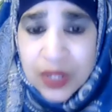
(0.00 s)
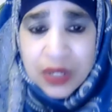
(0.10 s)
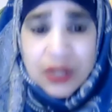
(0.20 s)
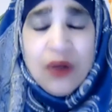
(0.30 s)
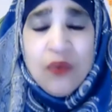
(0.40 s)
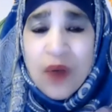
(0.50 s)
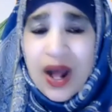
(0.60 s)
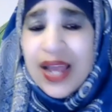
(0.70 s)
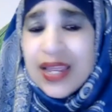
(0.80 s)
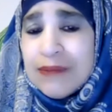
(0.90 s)
You know,
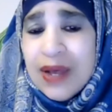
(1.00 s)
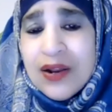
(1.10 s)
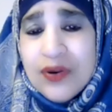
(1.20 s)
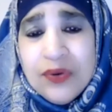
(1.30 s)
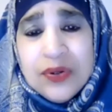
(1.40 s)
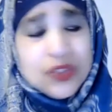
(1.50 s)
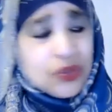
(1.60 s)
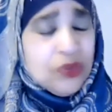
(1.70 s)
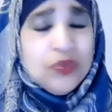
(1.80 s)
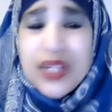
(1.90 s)
why am I going
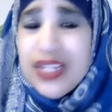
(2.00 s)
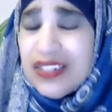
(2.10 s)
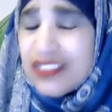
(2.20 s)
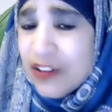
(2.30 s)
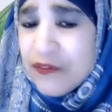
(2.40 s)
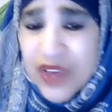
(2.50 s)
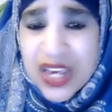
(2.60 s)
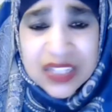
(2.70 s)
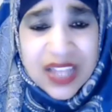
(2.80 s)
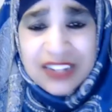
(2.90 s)
through weakness of
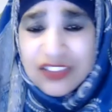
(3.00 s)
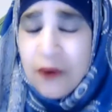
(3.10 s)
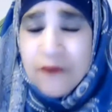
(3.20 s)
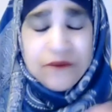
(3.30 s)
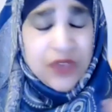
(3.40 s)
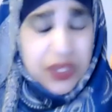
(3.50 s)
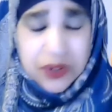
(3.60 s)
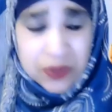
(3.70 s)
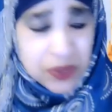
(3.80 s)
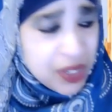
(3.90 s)
faith? I don't
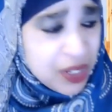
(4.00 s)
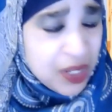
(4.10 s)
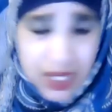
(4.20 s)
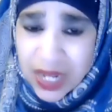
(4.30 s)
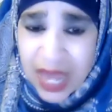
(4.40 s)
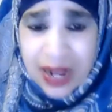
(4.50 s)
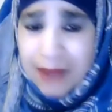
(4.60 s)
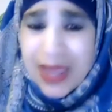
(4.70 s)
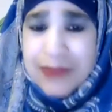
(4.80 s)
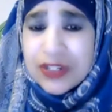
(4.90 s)
feel like
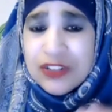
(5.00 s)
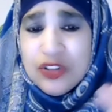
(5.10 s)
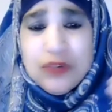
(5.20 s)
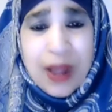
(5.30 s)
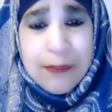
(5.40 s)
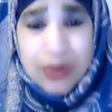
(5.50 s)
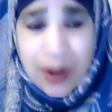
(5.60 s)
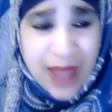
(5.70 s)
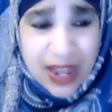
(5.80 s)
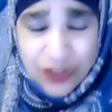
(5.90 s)
I'm able to do my,
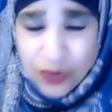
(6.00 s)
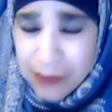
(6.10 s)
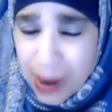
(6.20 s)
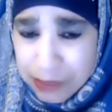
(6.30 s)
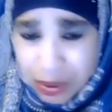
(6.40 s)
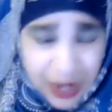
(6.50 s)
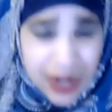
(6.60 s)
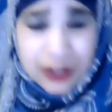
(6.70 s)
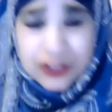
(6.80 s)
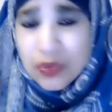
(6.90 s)
I'm not doing my
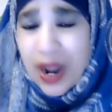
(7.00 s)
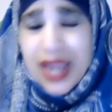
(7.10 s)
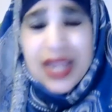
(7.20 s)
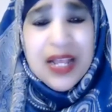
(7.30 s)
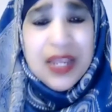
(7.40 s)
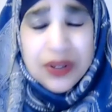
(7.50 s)
prayers right.